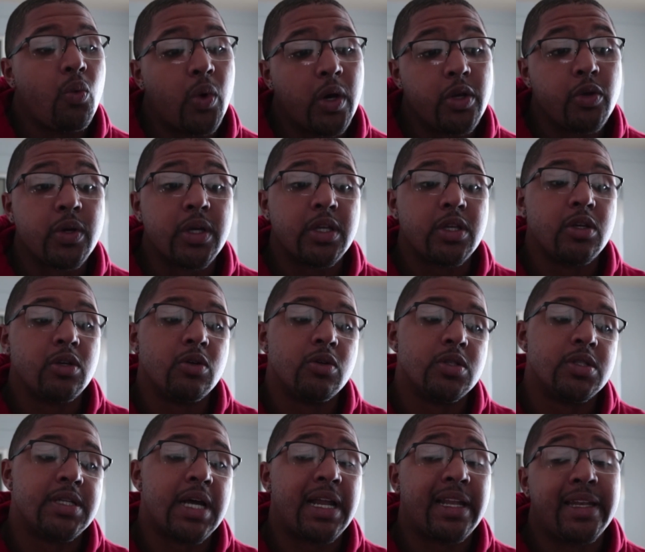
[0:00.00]
where you can
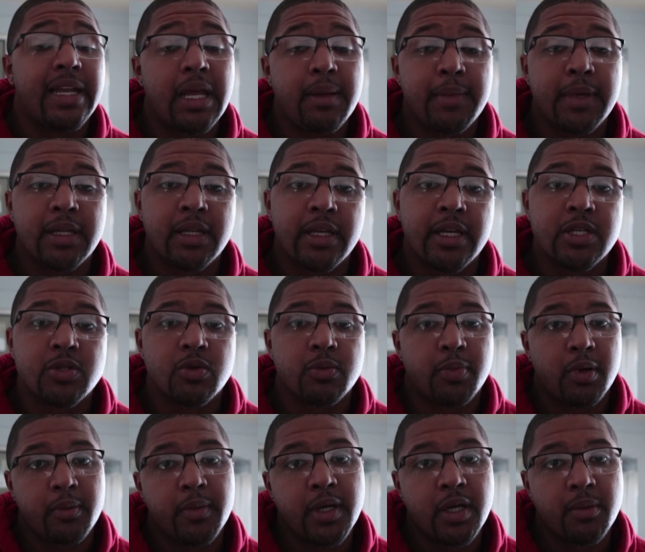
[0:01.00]
use dynamic links with
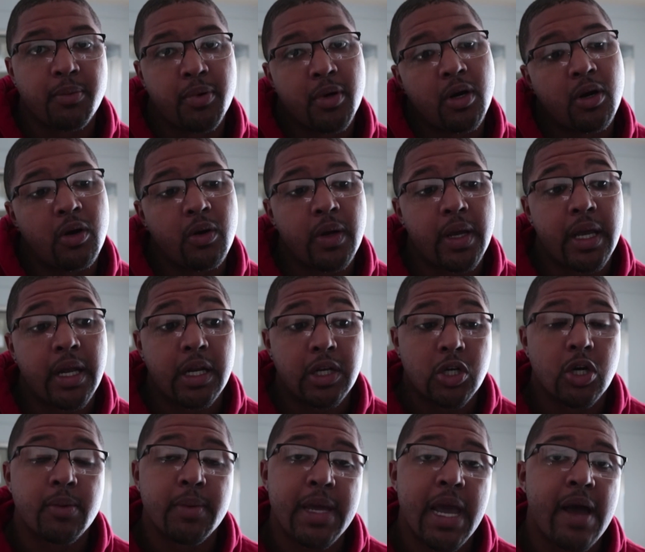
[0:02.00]
Premiere Pro and
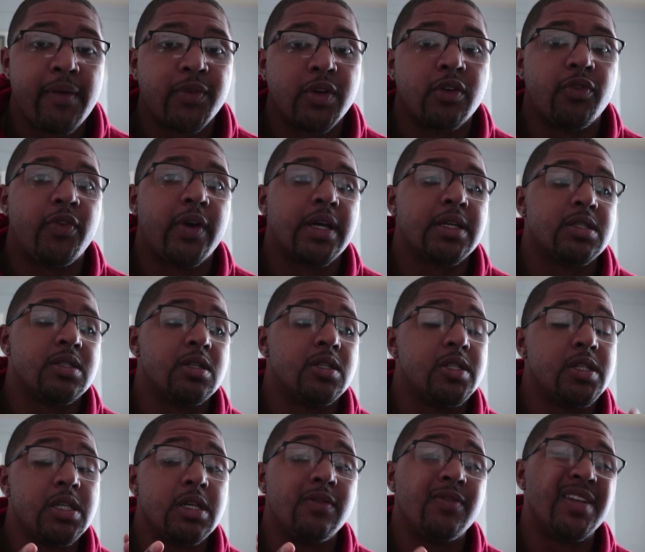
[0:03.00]
Adobe After Effects to
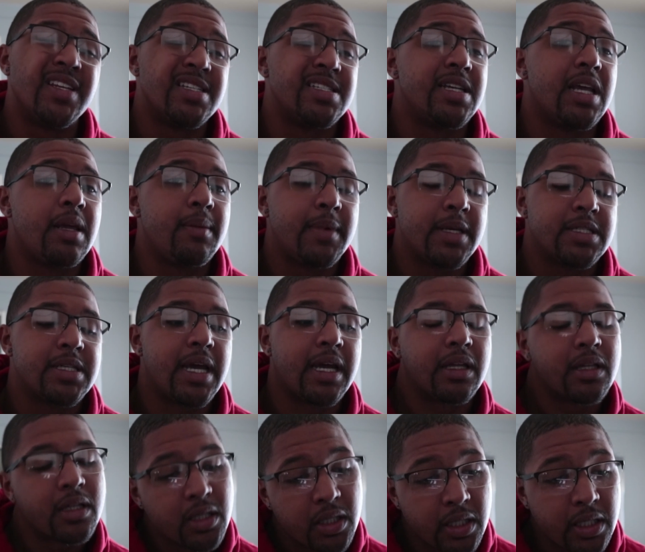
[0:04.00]
achieve the same
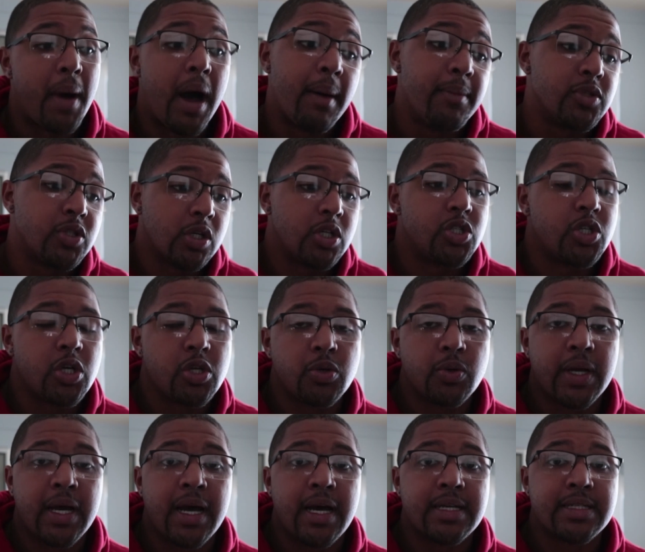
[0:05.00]
exact look. I'm just going to show you
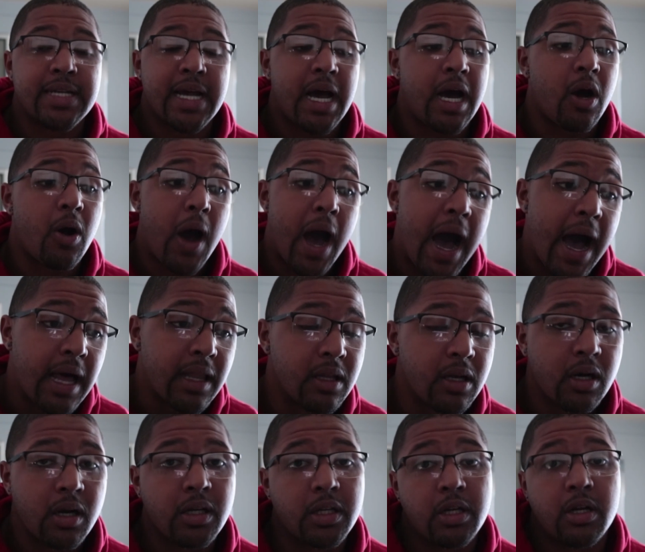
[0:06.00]
guys how I
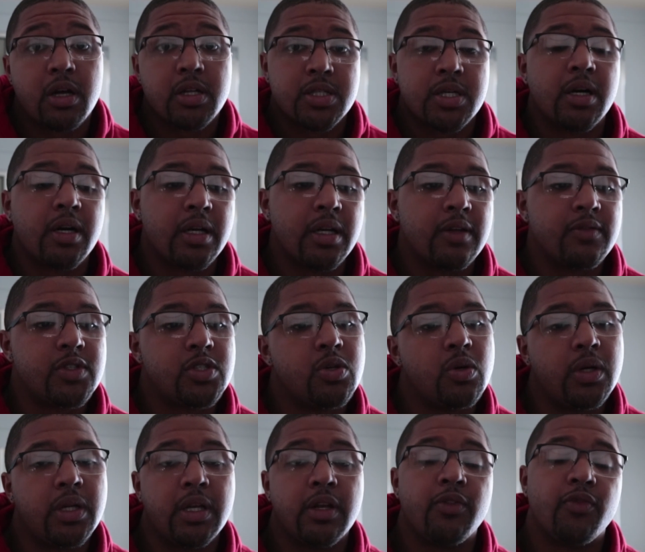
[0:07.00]
learned an alternative to
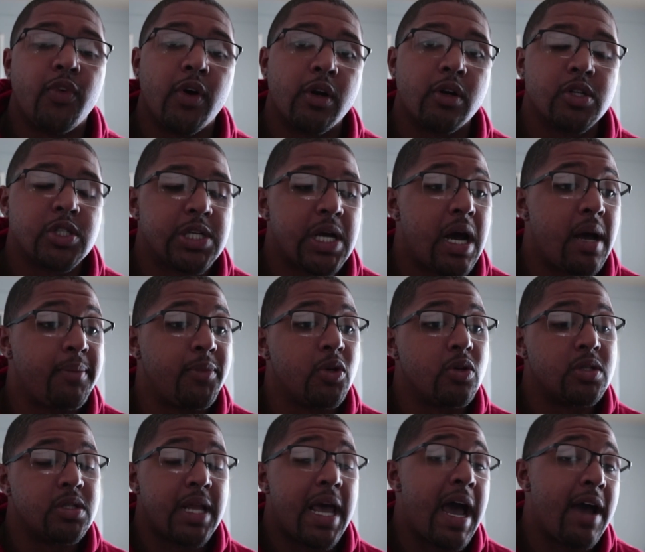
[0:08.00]
doing it in Photoshop
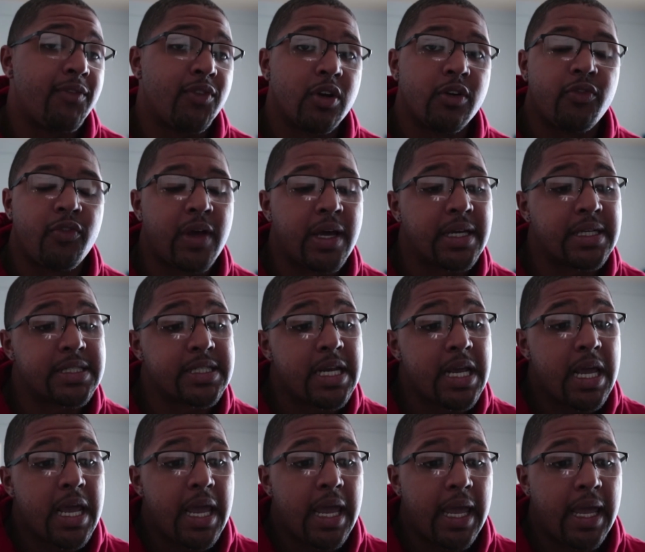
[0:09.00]
using After Effects.
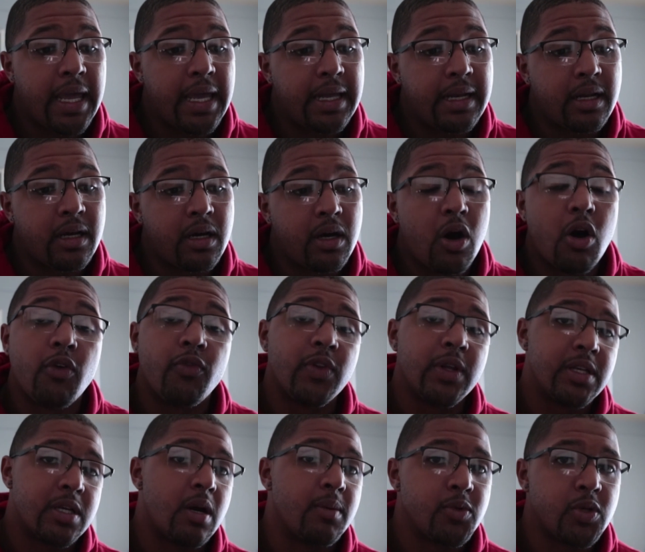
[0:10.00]
And
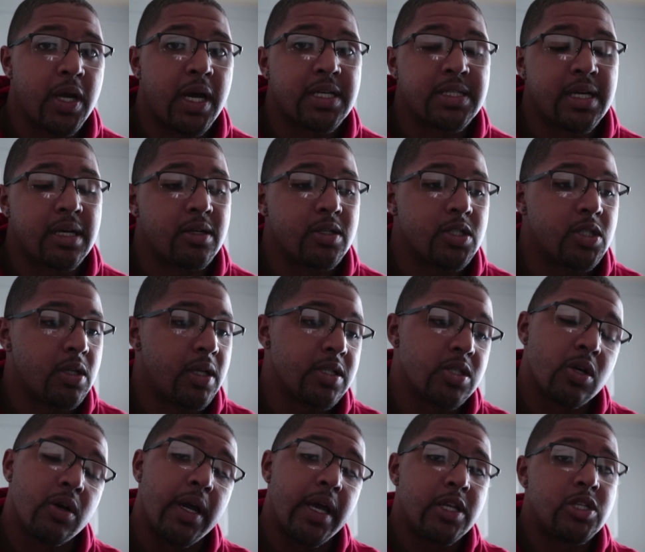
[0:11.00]
hopefully it helps you guys out. So let's
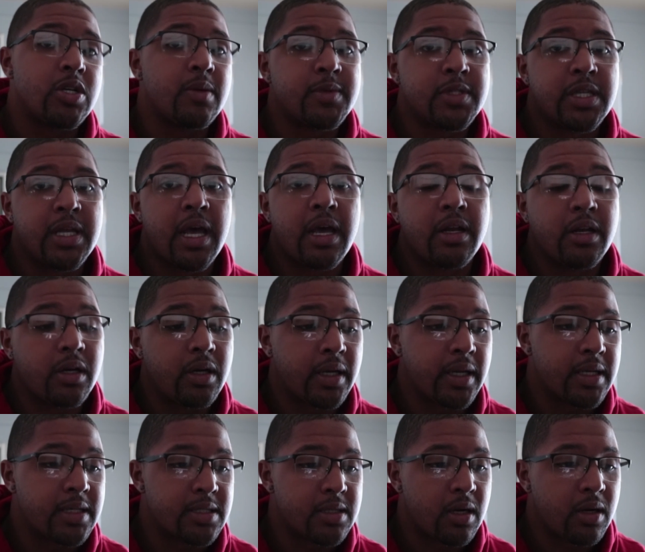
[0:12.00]
go ahead and jump to the editor and
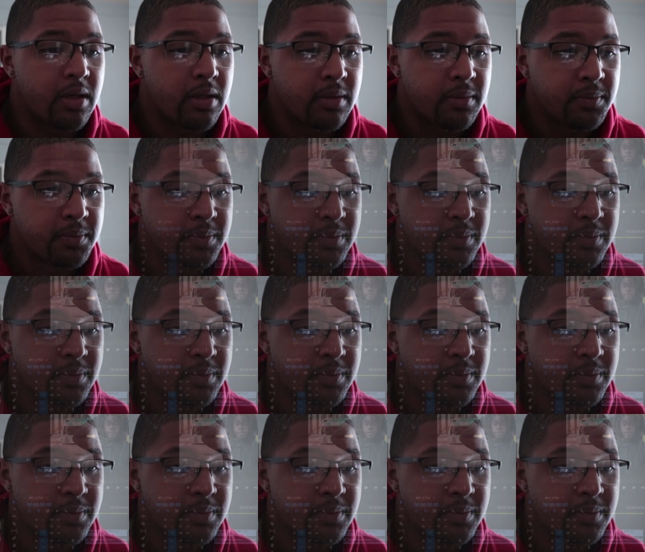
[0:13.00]
get started.